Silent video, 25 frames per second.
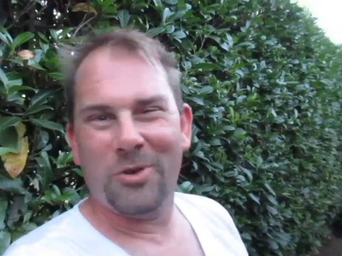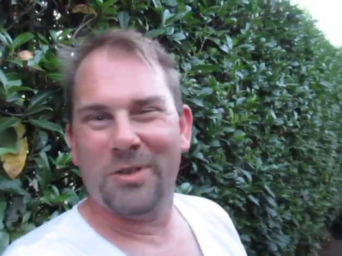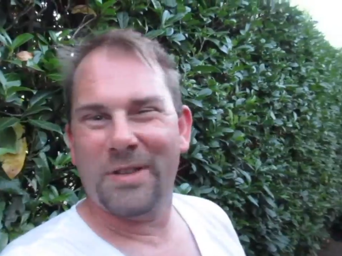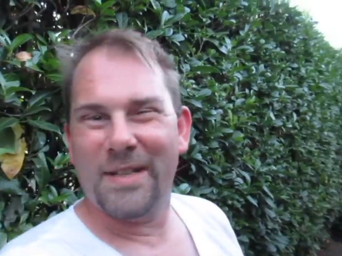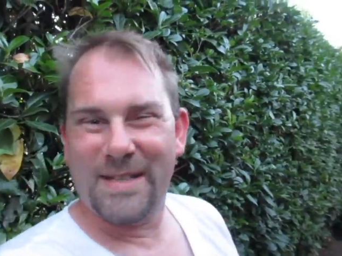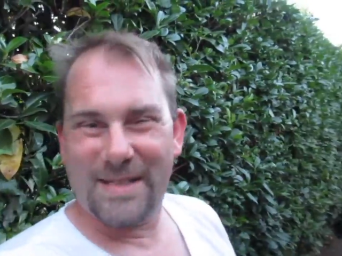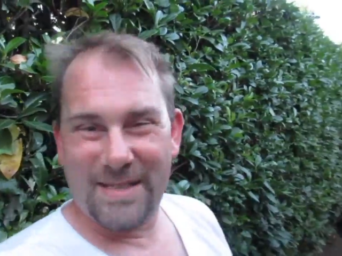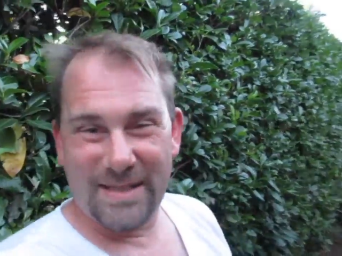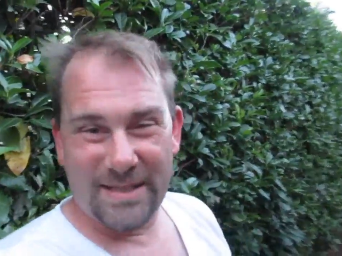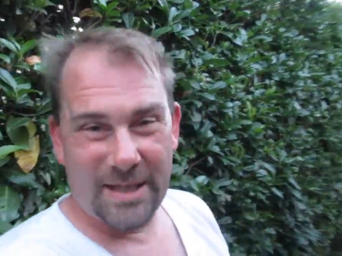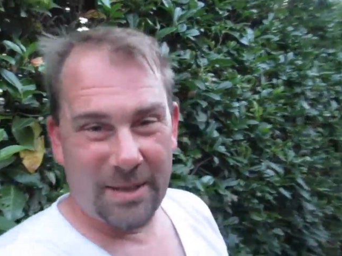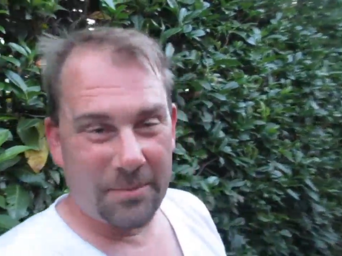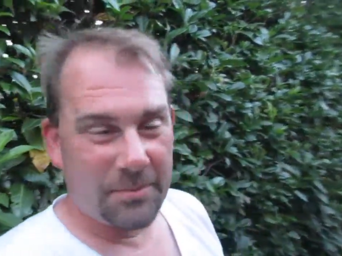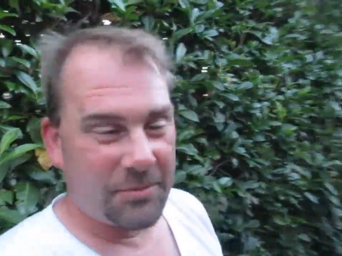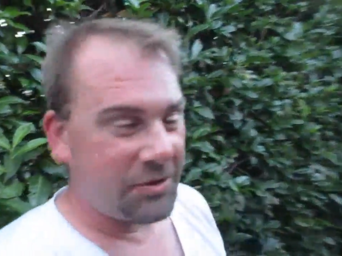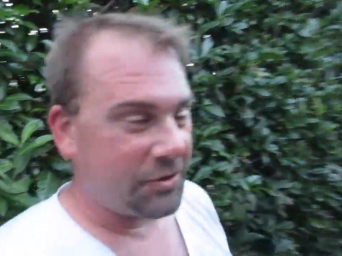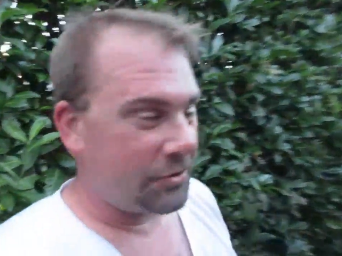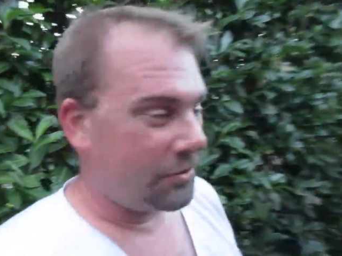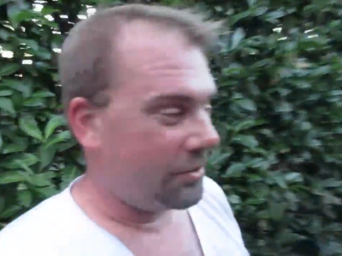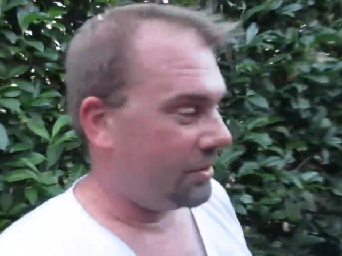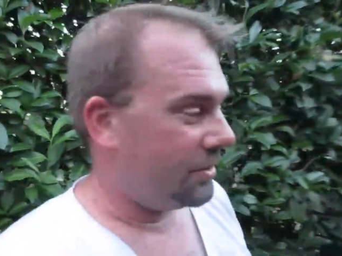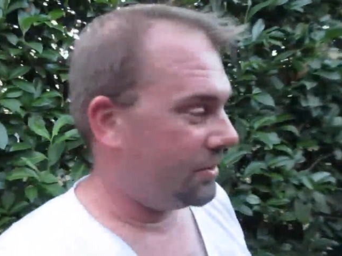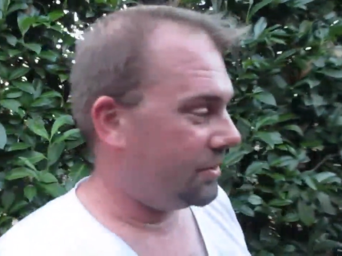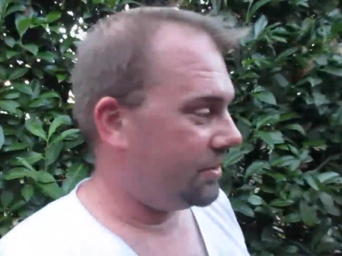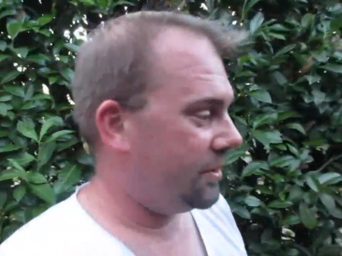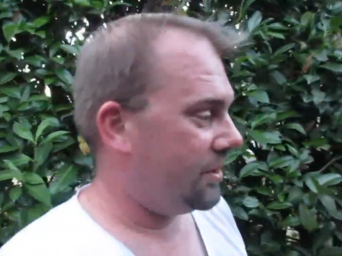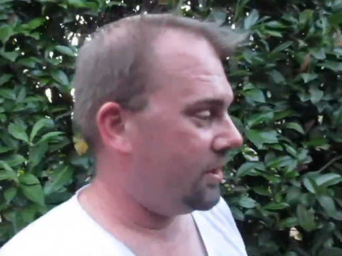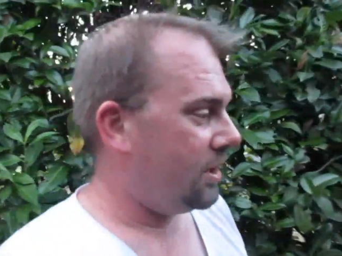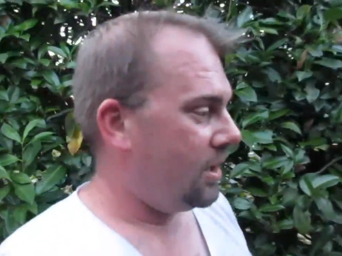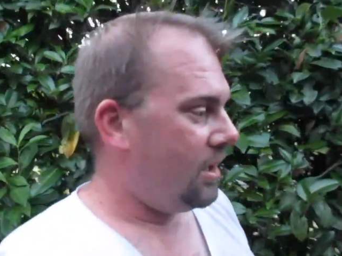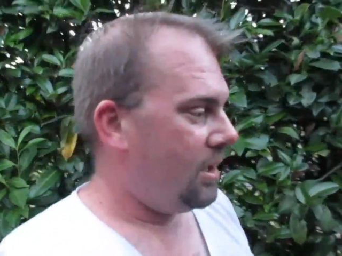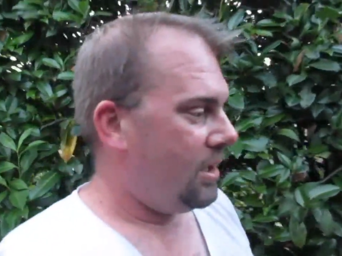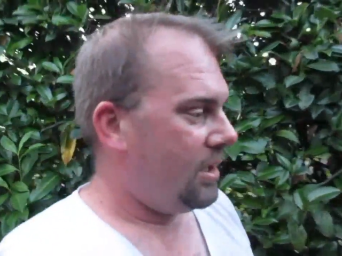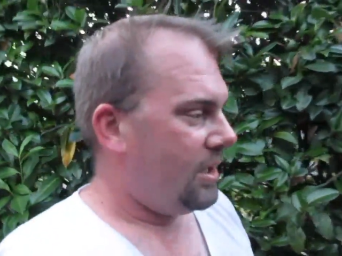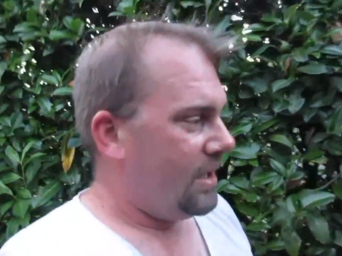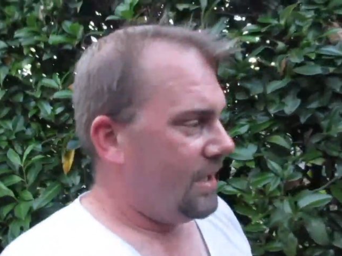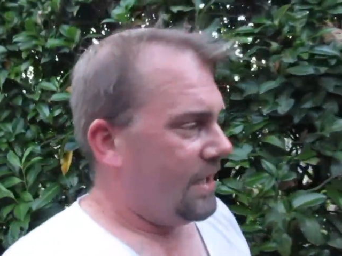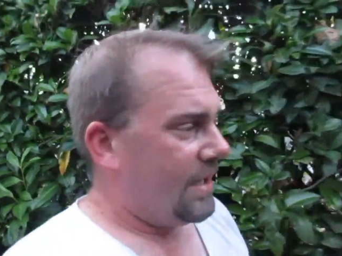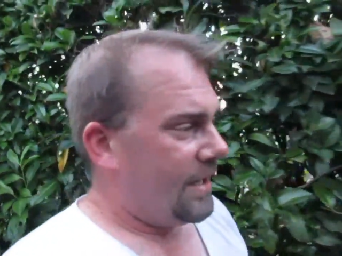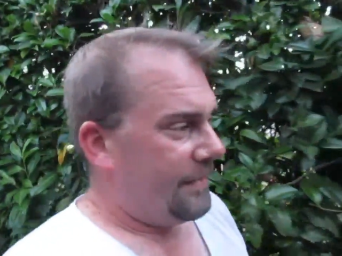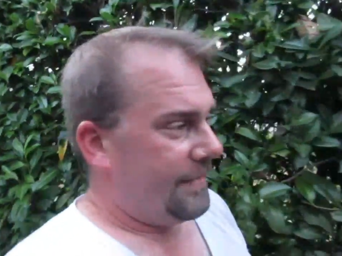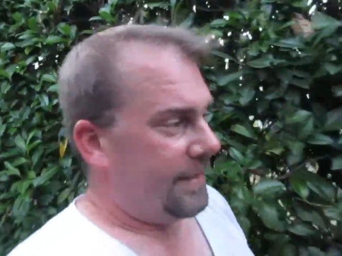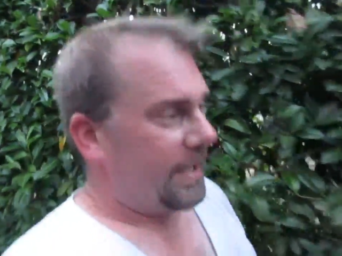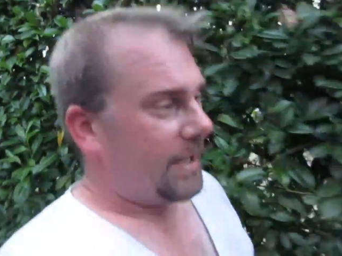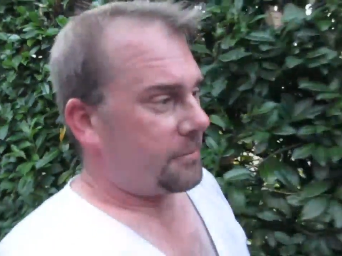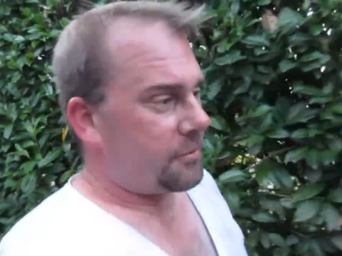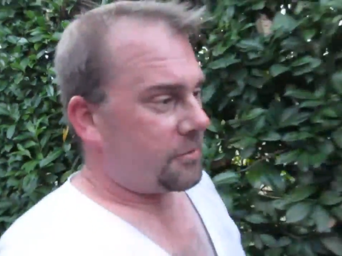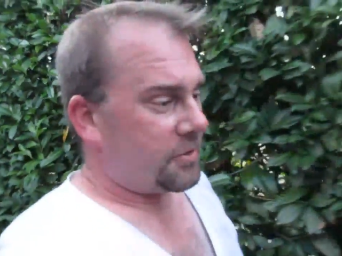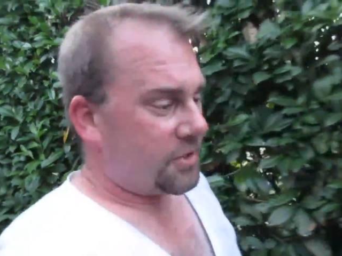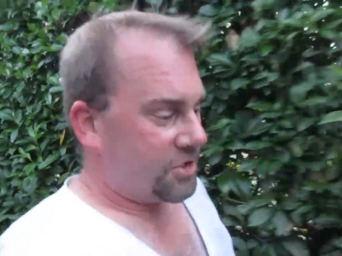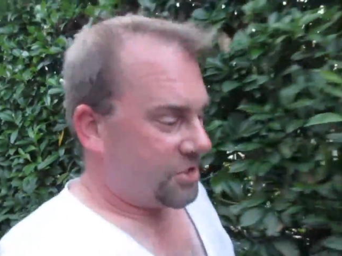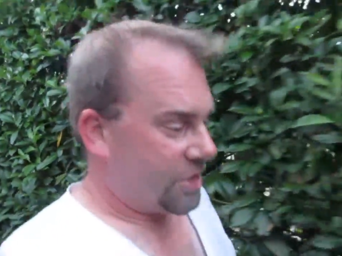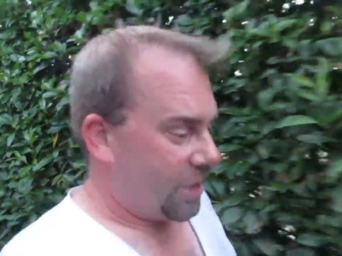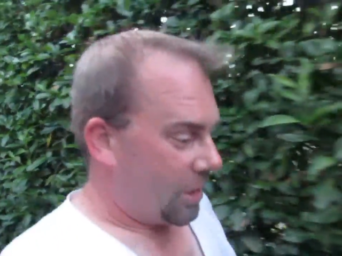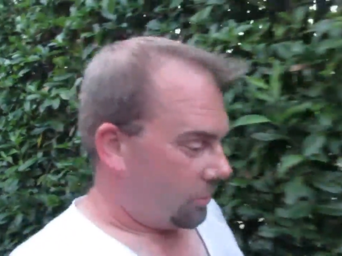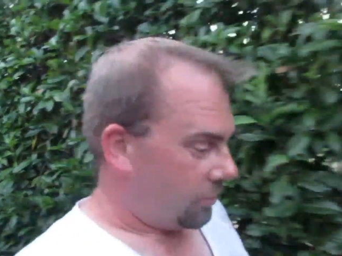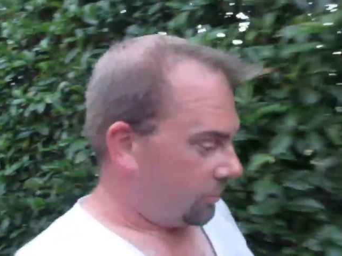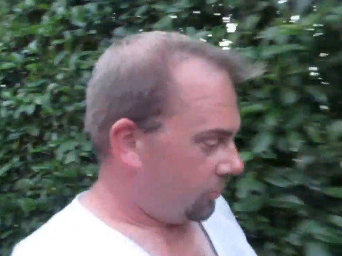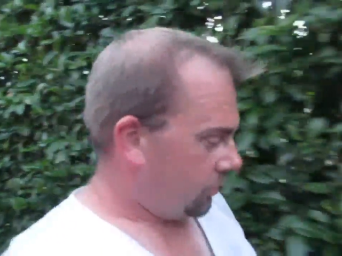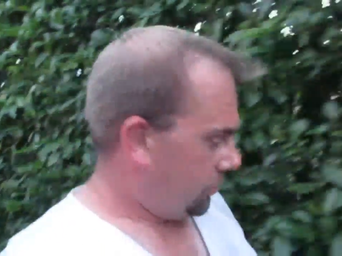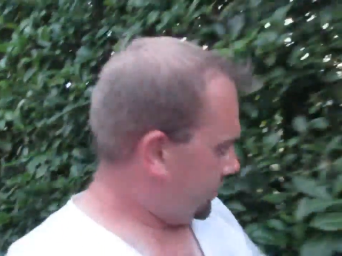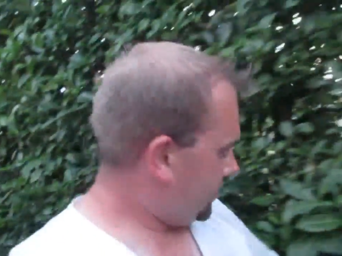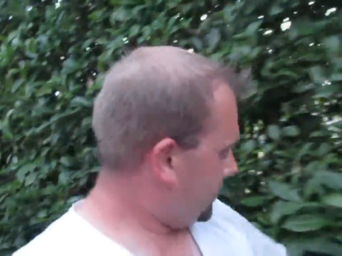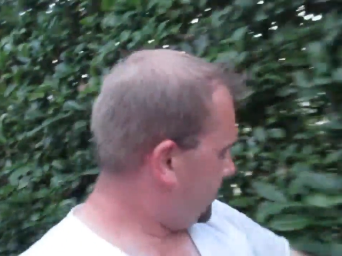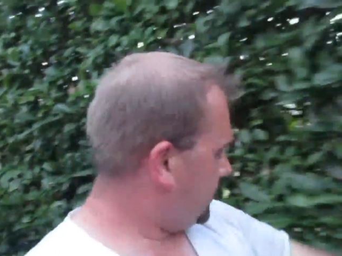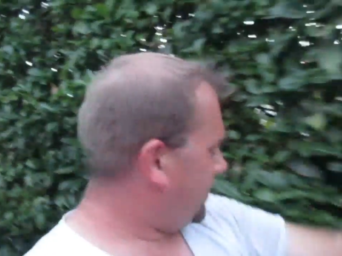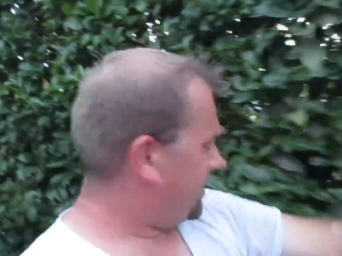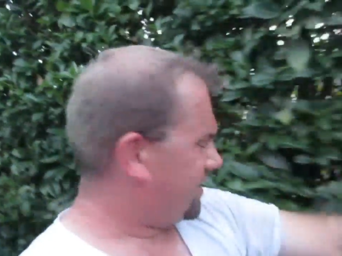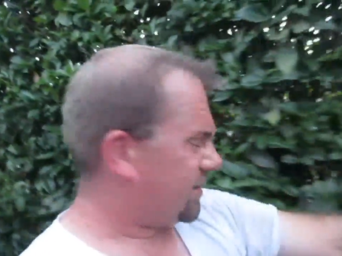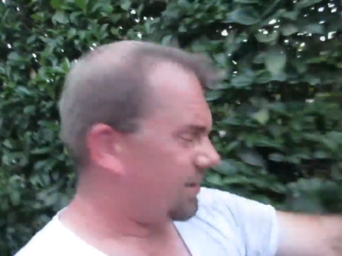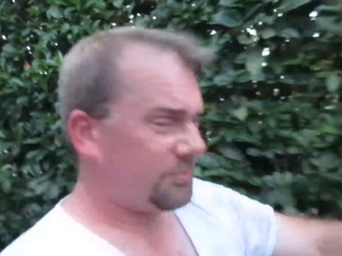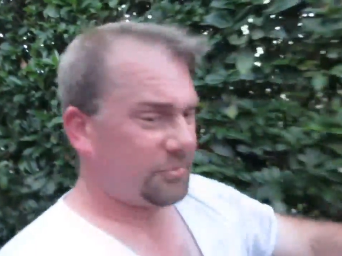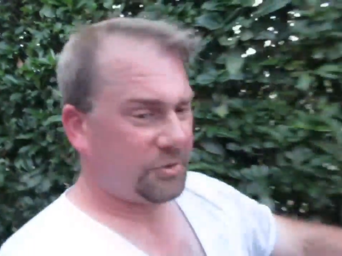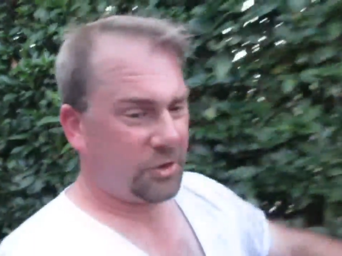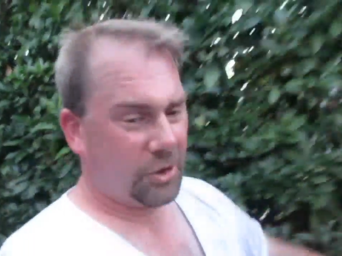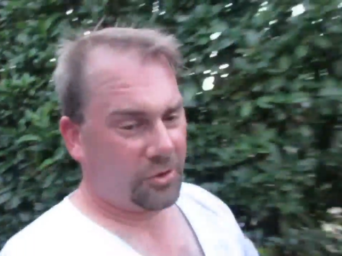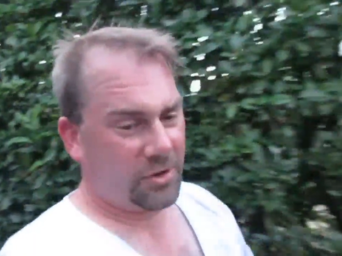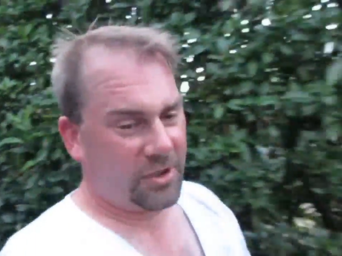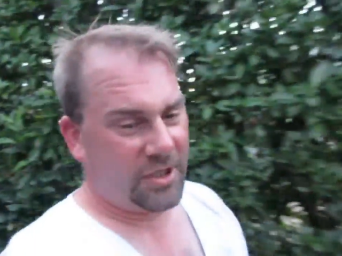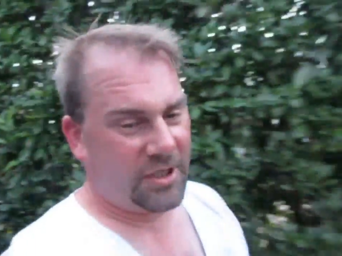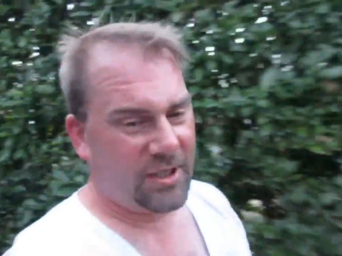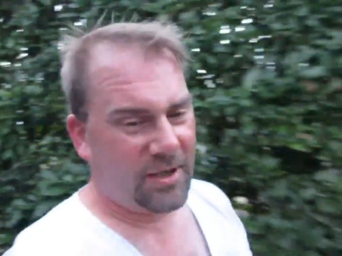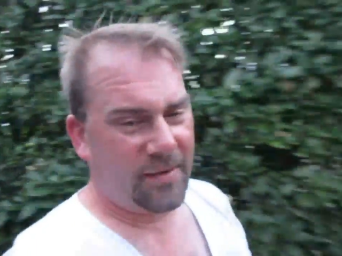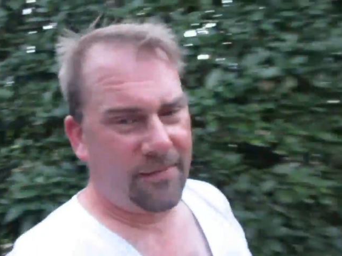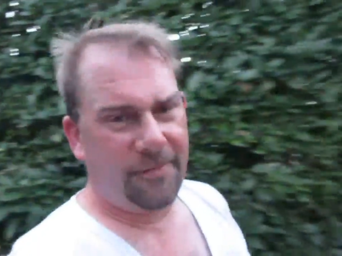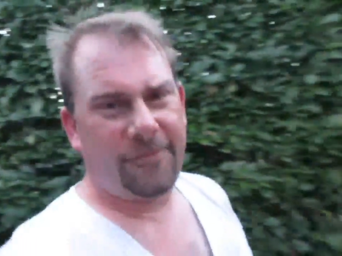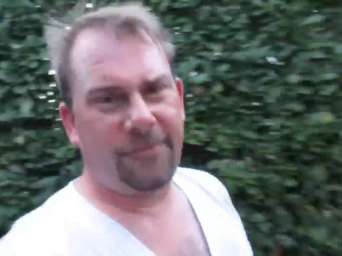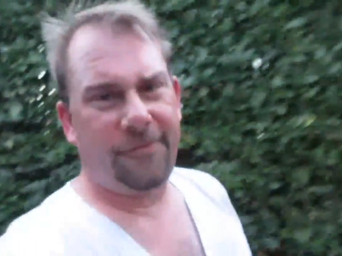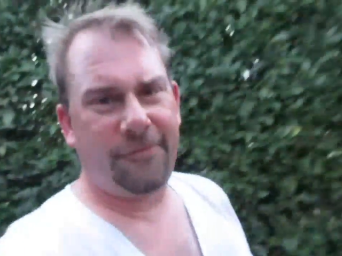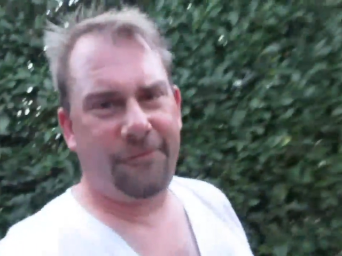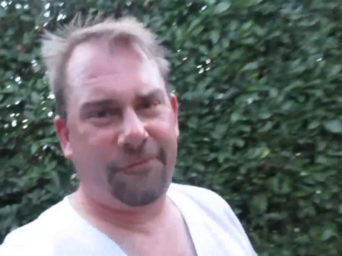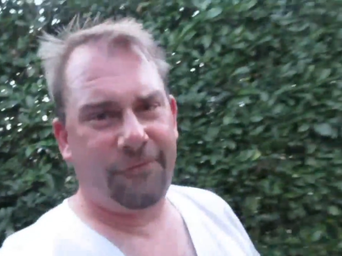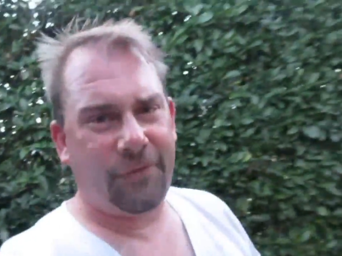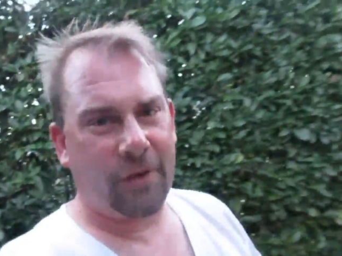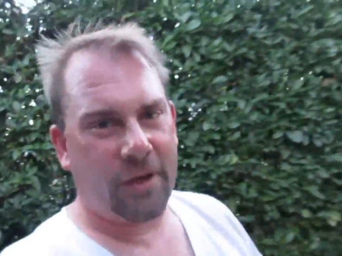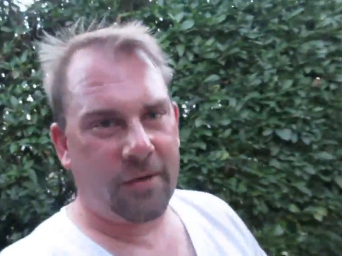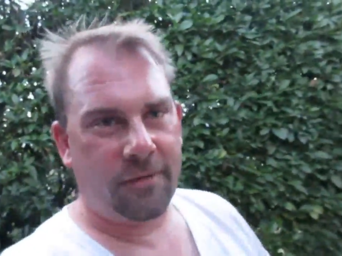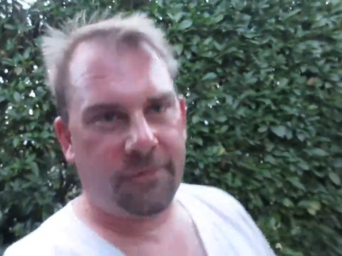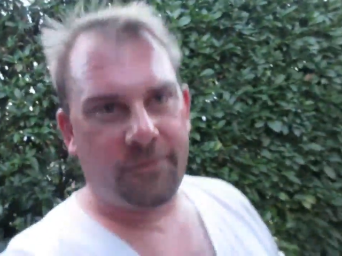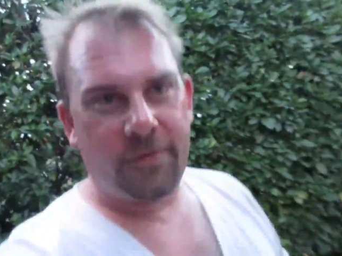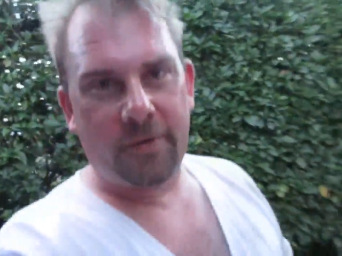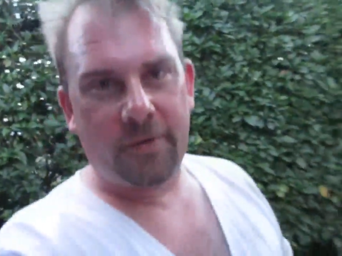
or at least attempt to. And then I'm gonna shower, because I'm dirty, I'm freaking